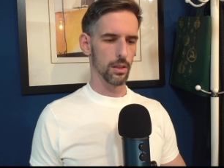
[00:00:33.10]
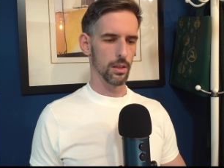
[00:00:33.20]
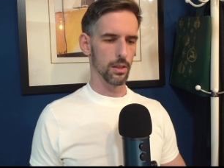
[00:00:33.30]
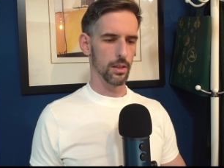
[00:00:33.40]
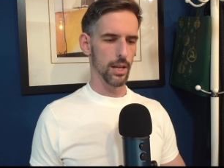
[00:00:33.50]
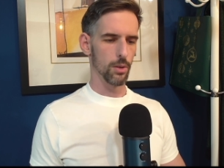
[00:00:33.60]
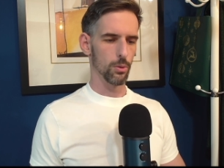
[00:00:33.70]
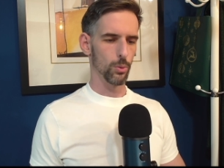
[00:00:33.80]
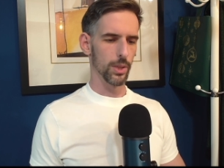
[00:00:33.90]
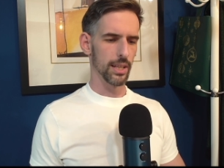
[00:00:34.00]
Now,
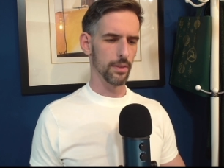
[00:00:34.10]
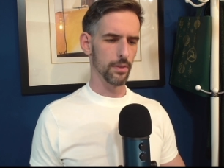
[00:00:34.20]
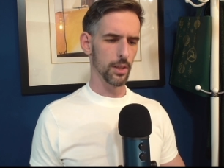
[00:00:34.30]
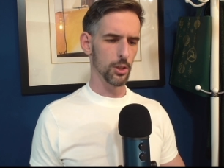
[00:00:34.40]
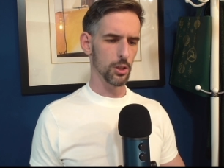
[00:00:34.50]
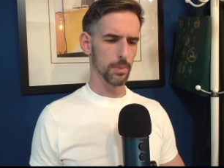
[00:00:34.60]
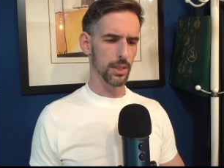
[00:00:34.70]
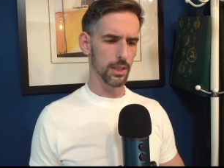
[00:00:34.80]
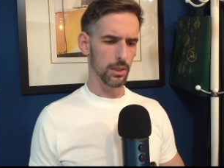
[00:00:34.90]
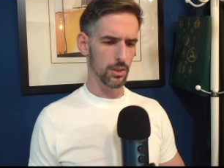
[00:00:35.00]
when he had finished
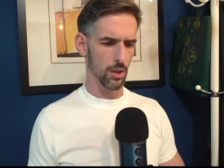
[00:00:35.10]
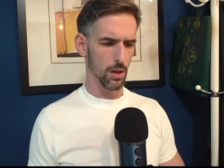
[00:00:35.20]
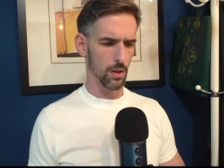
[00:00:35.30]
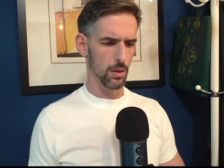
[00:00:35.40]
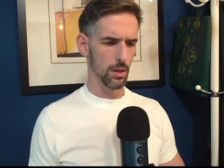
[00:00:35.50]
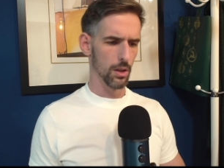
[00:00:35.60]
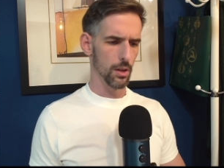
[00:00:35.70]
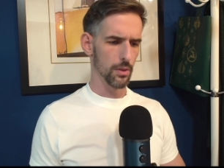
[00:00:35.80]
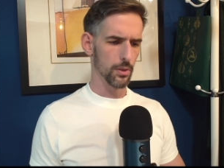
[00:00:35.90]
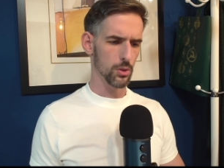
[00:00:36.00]
speaking to Saul,
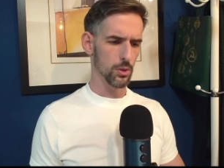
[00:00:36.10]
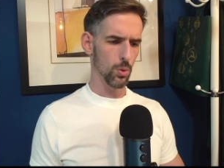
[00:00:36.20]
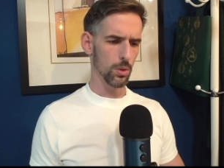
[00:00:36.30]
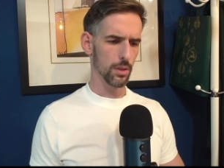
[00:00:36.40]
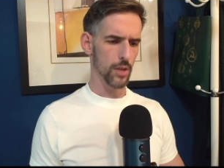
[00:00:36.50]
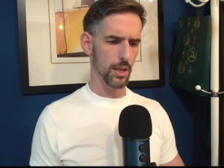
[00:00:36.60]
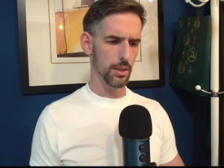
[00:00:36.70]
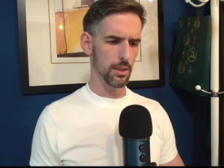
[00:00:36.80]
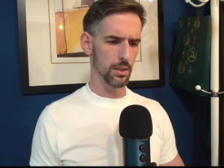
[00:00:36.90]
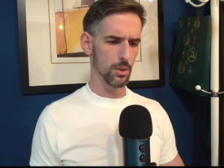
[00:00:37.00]
the soul of
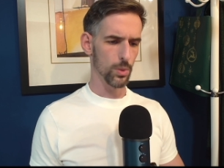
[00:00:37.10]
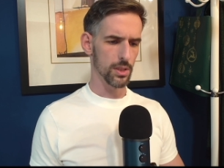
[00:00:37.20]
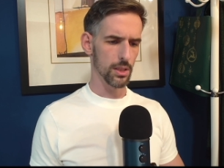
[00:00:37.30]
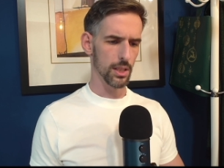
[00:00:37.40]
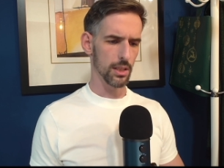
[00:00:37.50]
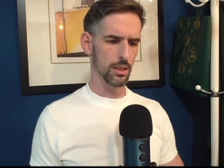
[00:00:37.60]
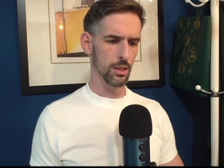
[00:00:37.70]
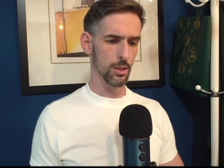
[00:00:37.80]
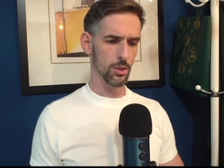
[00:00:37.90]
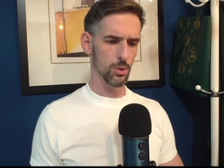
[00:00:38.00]
Jonathan was knit
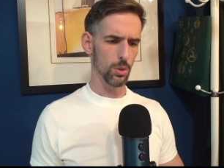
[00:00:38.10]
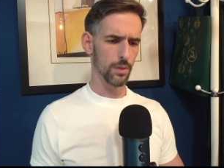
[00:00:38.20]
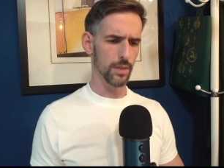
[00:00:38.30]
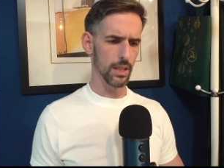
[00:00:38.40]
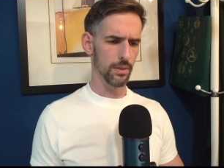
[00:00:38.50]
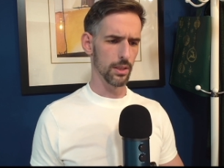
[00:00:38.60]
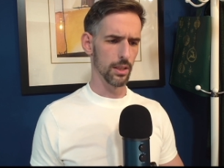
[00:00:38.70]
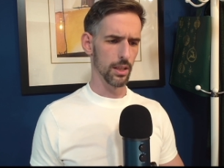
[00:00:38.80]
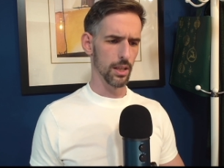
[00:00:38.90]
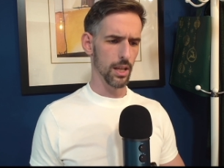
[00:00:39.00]
to the soul of David,
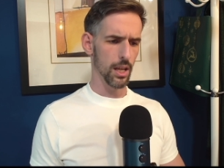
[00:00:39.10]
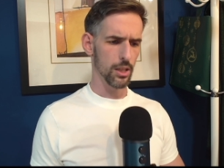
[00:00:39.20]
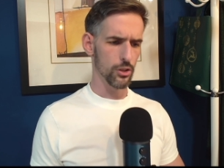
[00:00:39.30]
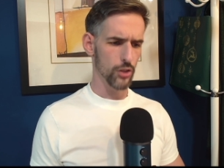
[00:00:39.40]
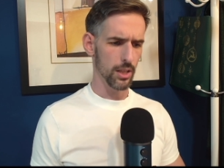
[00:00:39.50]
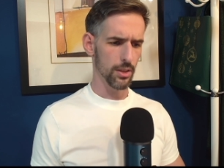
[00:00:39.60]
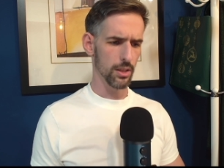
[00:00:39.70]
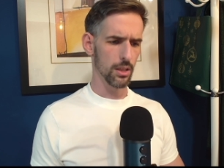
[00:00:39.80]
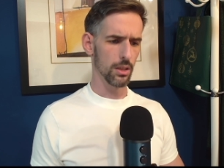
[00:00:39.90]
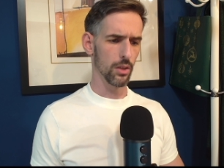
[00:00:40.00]
and
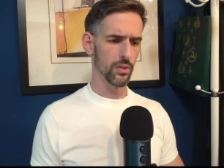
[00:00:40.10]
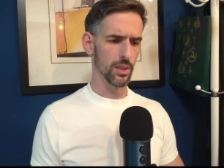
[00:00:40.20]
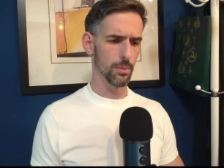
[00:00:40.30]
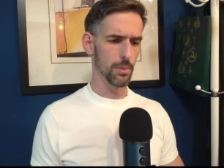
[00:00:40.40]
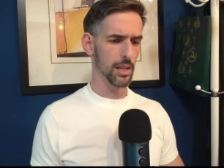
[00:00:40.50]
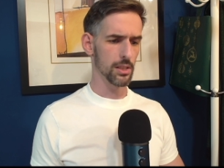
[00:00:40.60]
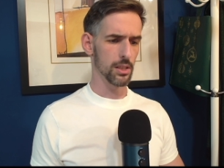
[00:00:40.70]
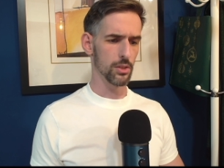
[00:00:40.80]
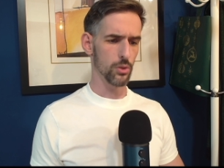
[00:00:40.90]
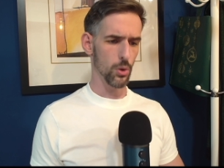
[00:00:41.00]
Jonathan loved him as
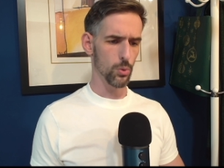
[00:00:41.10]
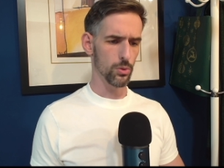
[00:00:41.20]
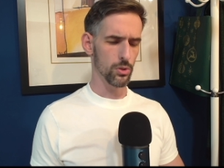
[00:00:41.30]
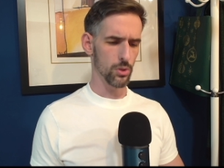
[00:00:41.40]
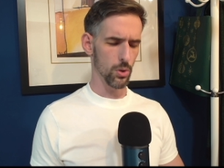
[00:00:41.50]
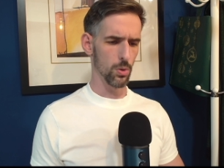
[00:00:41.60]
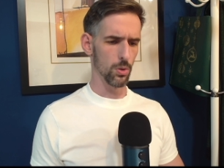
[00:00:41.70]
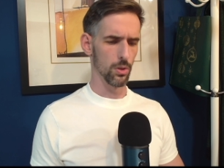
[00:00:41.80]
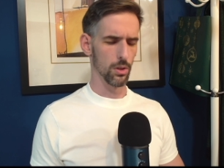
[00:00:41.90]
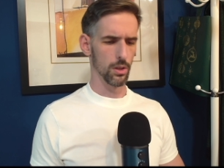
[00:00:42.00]
his own
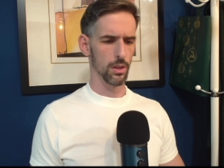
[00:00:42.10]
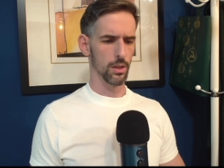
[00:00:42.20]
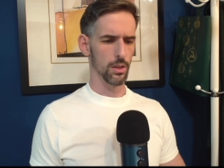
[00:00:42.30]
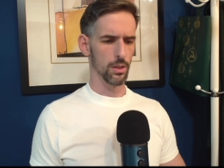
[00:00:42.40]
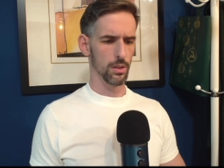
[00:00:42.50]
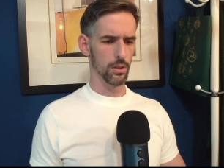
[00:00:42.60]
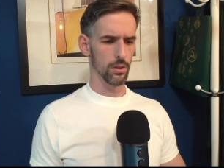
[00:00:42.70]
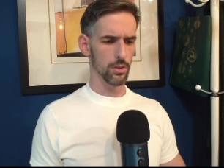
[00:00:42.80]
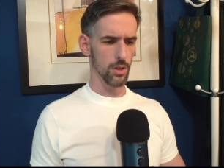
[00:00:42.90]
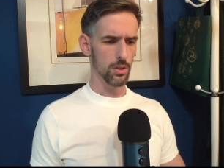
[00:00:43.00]
soul.
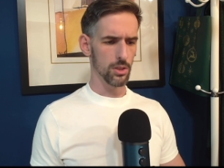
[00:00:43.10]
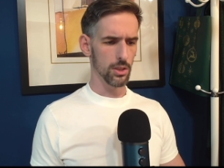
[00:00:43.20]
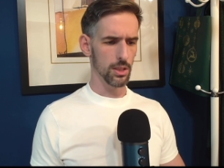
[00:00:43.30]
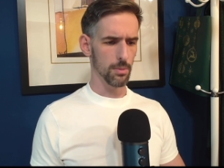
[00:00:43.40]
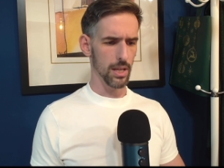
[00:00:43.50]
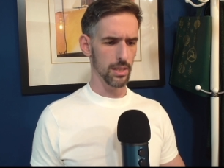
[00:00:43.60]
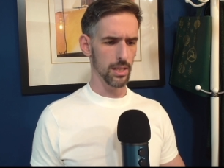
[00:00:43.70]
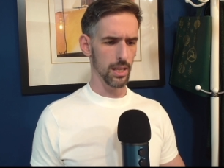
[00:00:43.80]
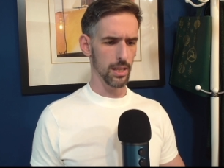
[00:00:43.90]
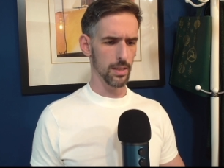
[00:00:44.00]
Saul took him that
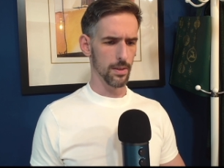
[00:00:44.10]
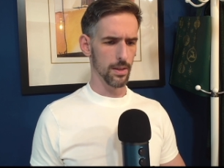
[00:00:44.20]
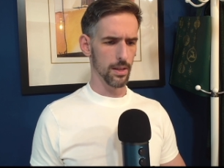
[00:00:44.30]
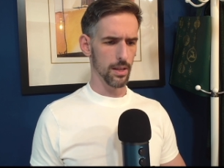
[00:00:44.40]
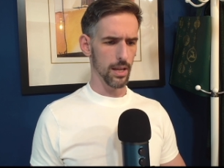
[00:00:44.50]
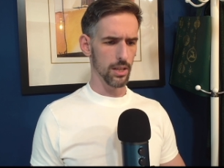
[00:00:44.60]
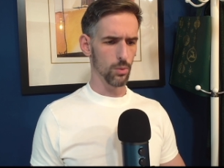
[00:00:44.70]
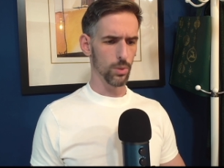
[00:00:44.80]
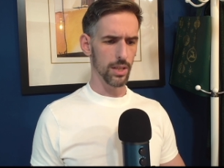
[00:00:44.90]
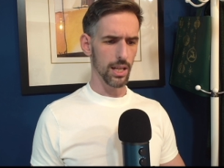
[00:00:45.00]
day,
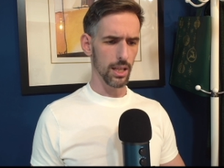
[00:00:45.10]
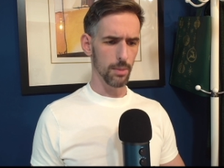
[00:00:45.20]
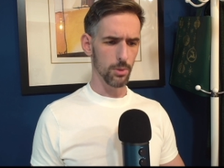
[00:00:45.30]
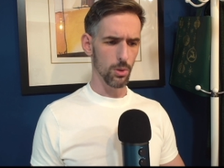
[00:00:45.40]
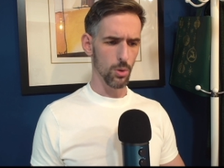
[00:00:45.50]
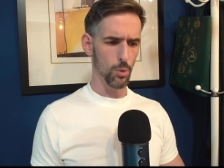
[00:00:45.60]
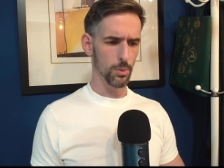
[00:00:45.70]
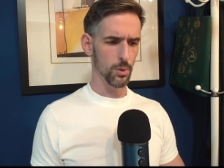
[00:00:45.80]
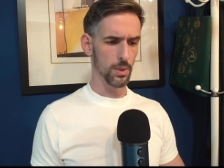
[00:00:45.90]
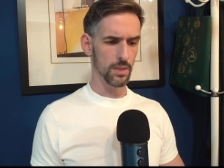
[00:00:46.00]
and would not let him go home
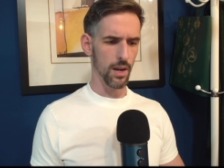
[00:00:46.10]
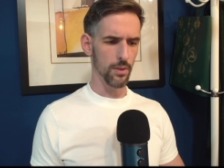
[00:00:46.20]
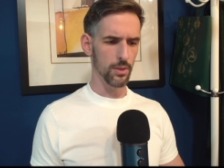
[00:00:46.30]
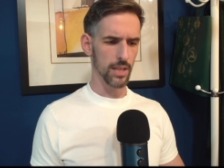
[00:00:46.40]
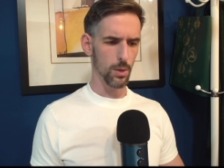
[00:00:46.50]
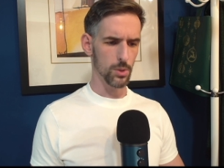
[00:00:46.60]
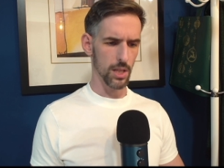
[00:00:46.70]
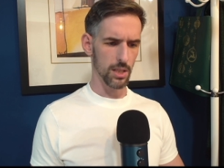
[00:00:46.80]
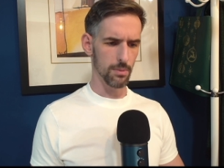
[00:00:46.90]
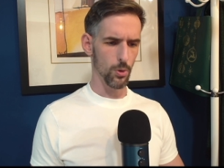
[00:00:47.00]
to his father's house
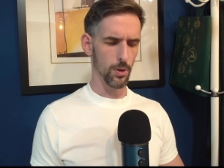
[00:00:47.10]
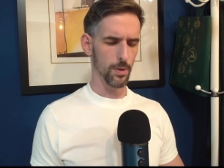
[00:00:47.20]
any more.